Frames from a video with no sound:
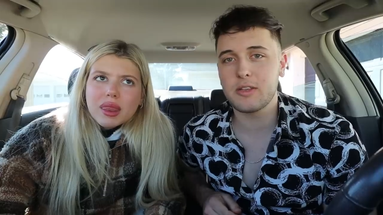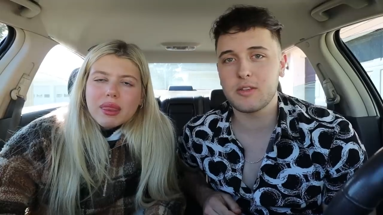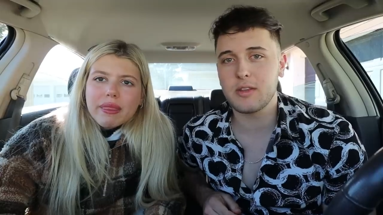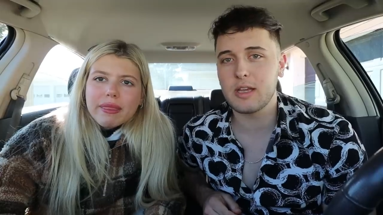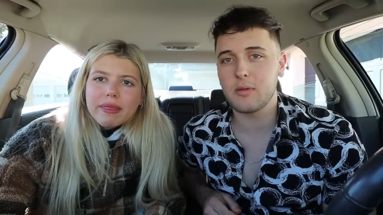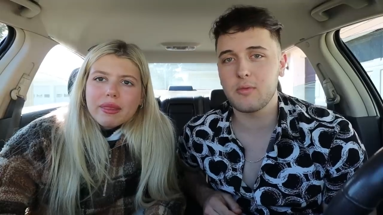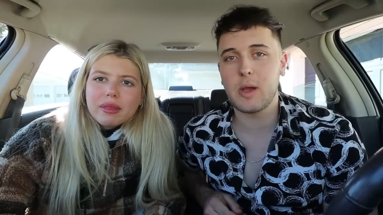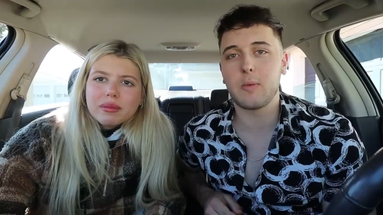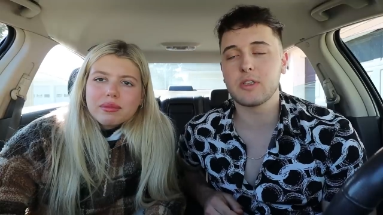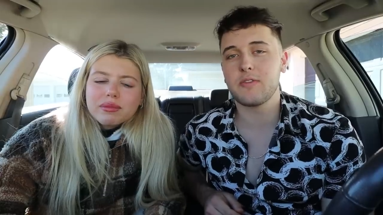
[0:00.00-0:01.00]
Speaker 1: that's like
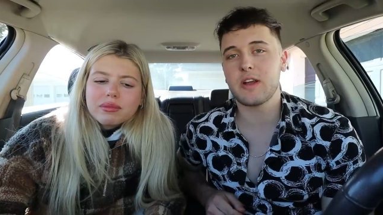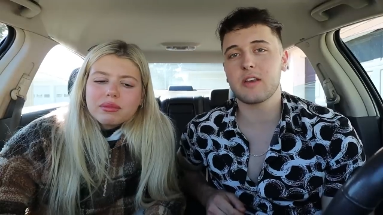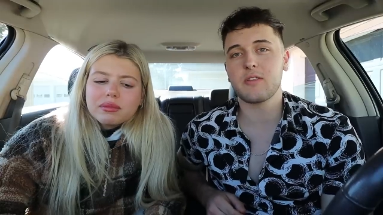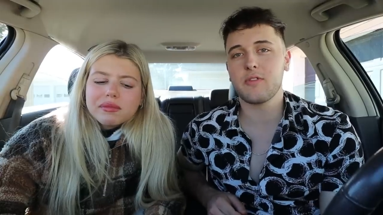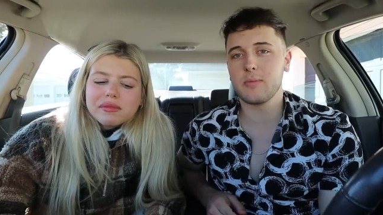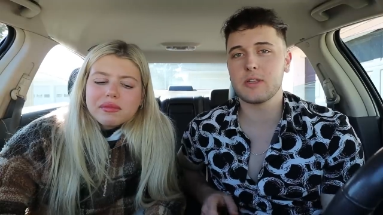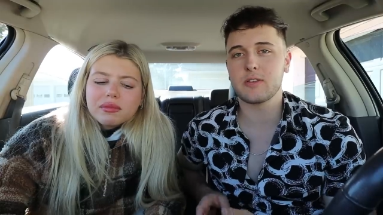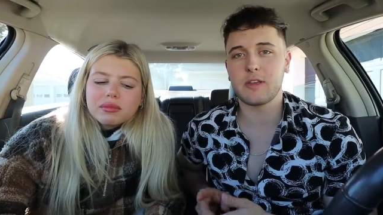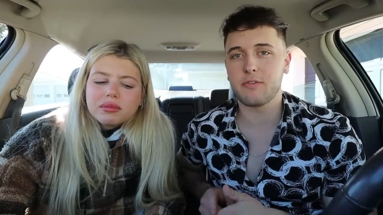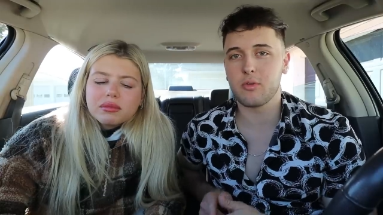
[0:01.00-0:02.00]
that was affected from
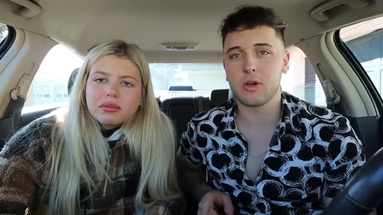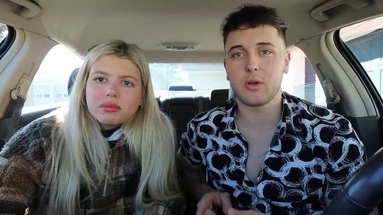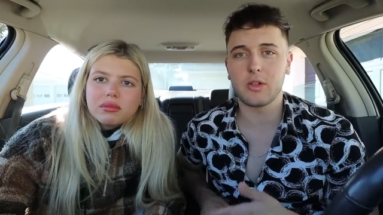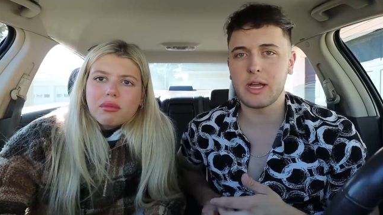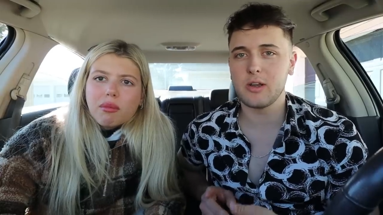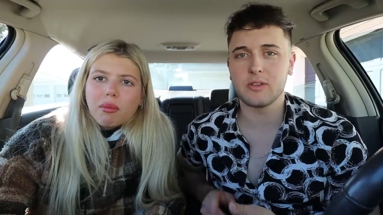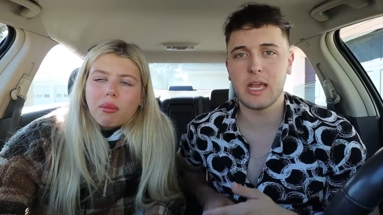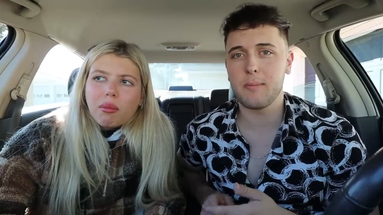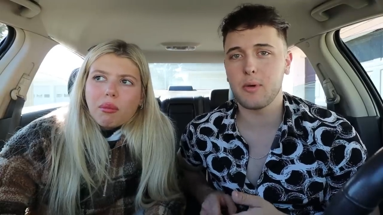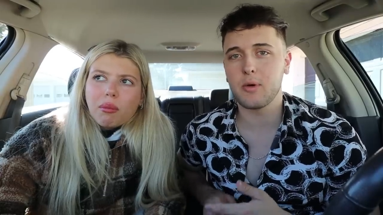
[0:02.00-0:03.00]
this, like Florida, Orlando,
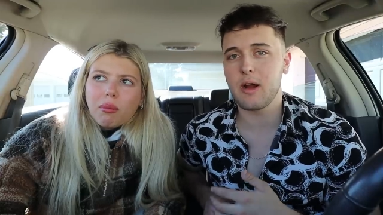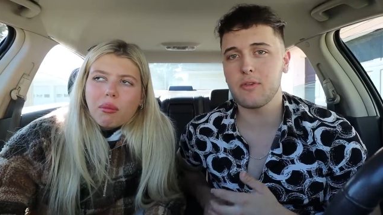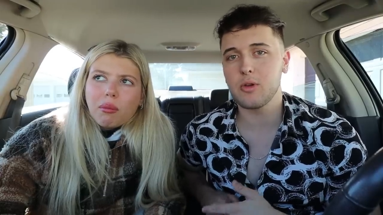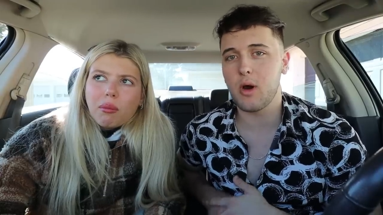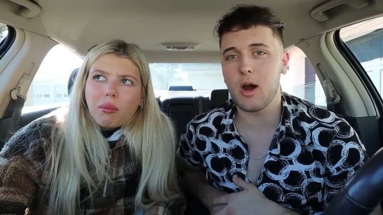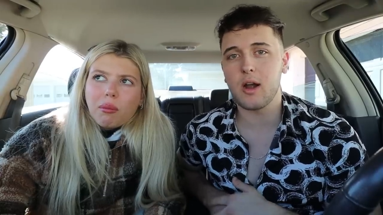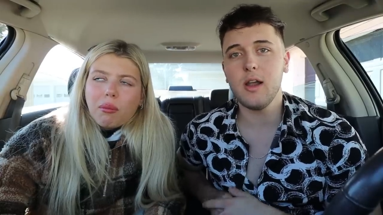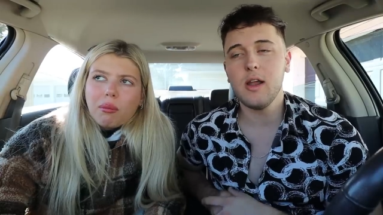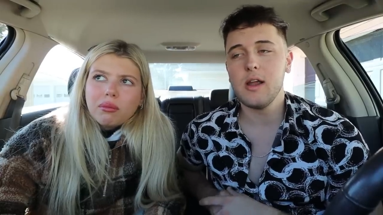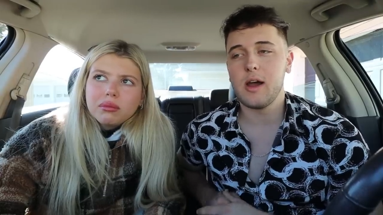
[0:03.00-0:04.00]
Tampa, wherever you
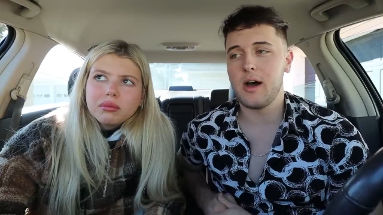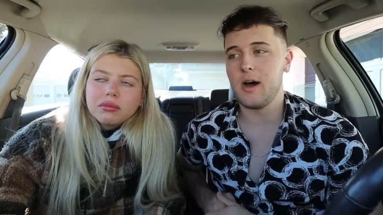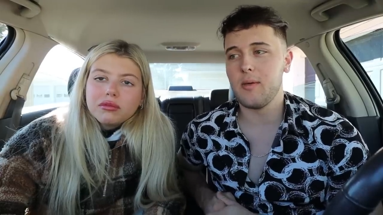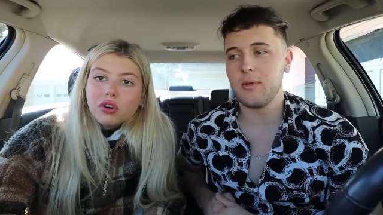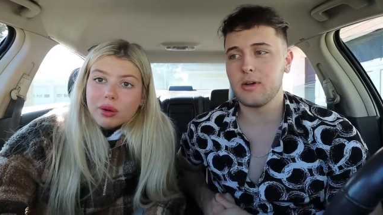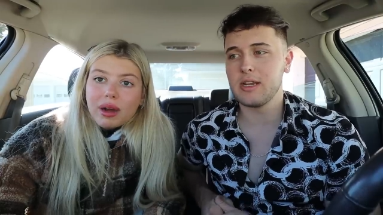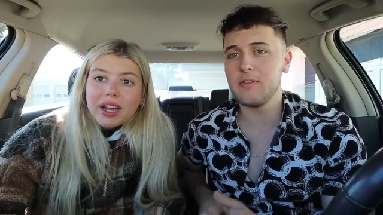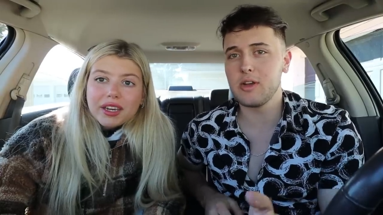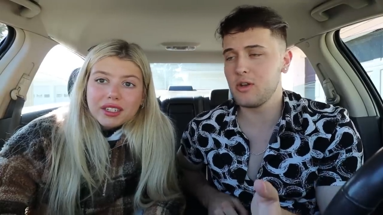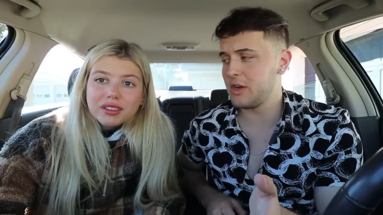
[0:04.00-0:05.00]
are, um, or,
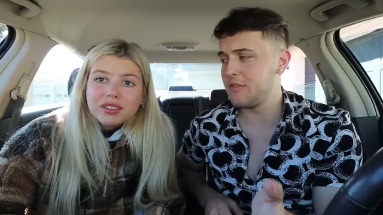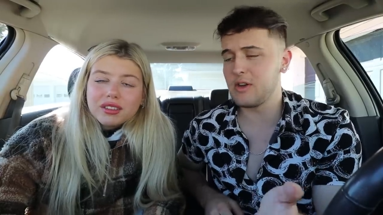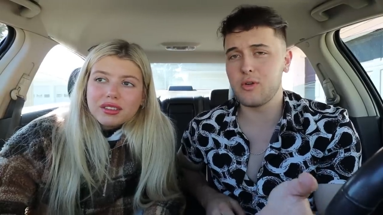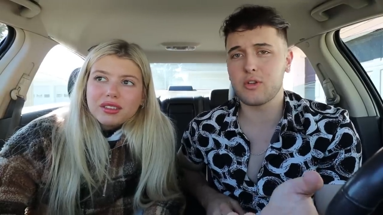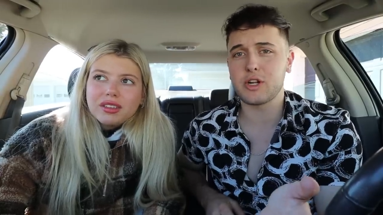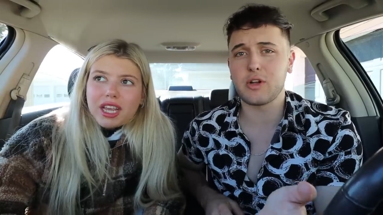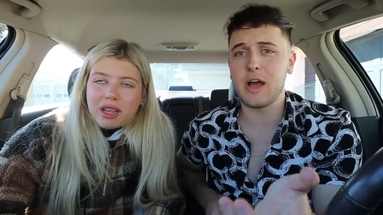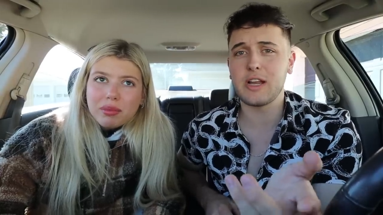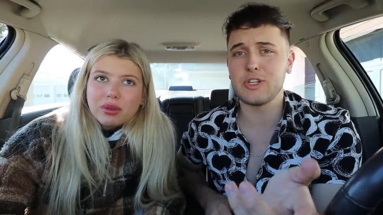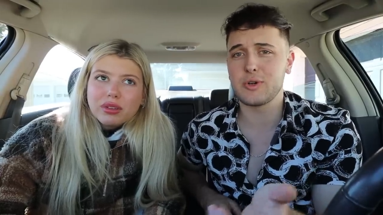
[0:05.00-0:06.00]
even even North
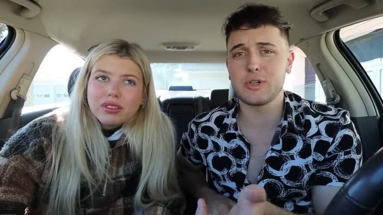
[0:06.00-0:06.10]
Carolina, Naples.